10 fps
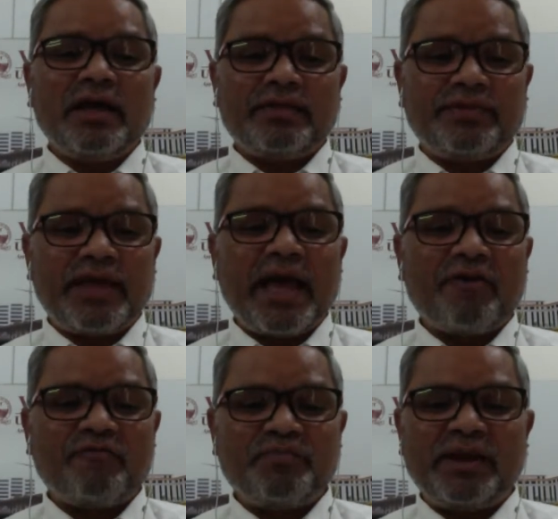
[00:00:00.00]
they
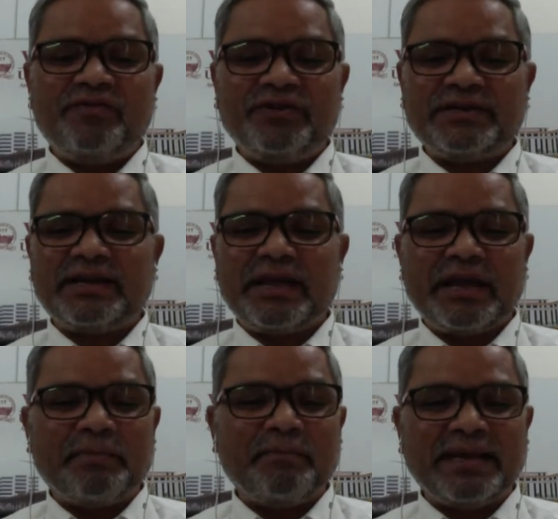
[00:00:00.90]
have benefited
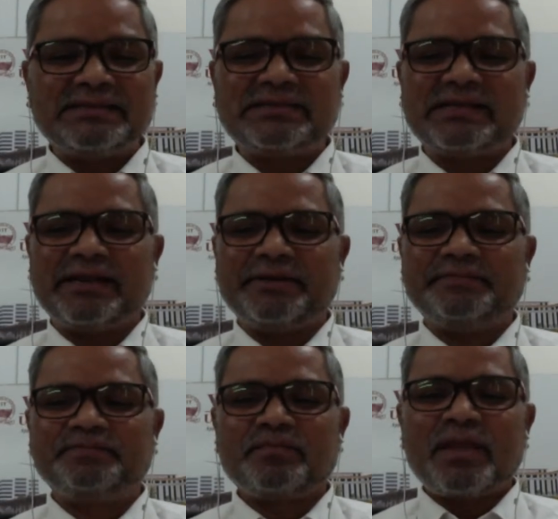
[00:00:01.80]
immensely.
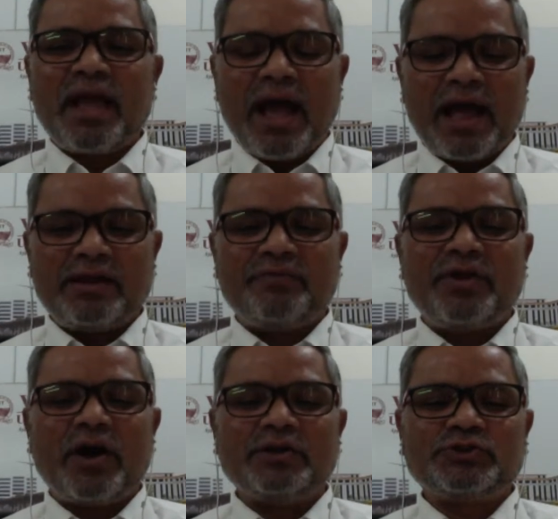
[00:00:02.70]
And we
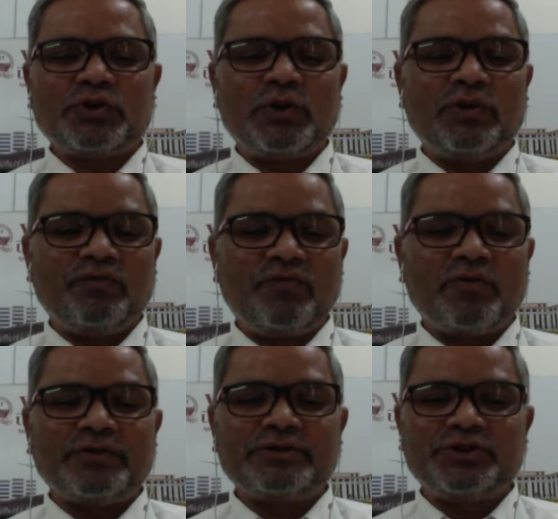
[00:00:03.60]
also look
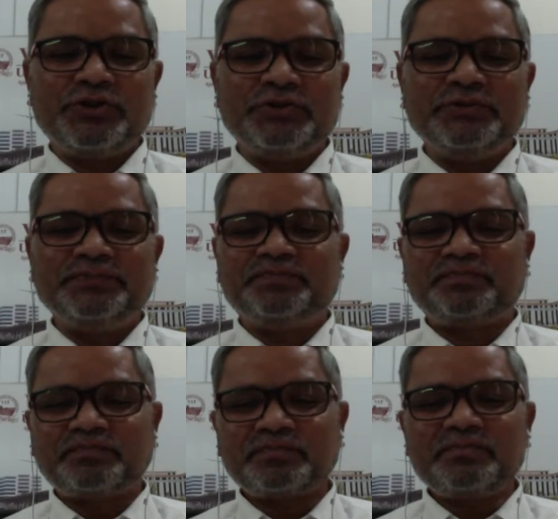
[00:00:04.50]
forward to you
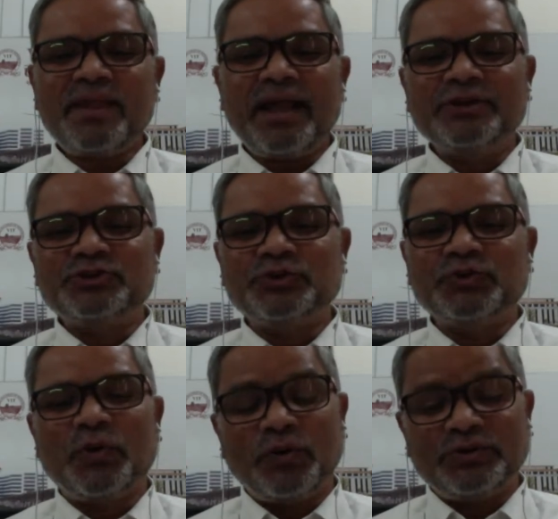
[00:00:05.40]

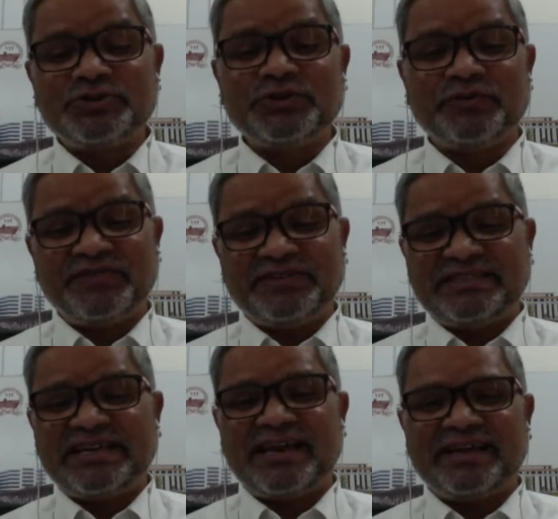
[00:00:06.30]
to host you
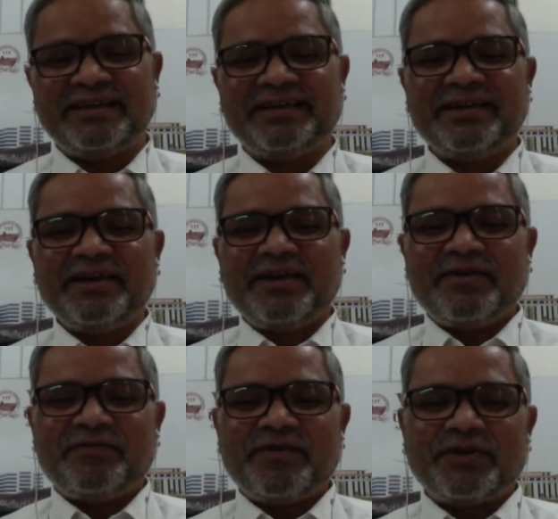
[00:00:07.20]
physically
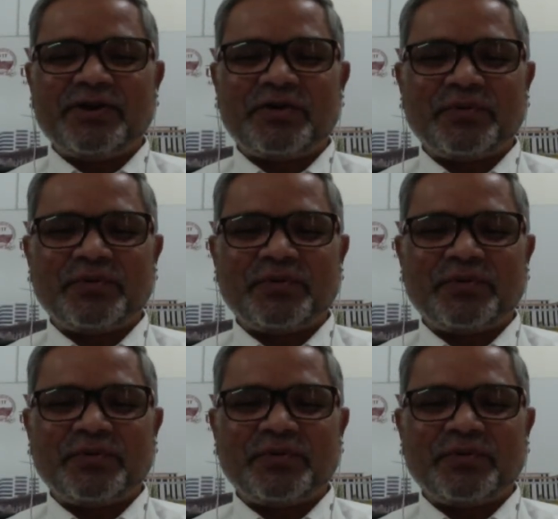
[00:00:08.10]
when you are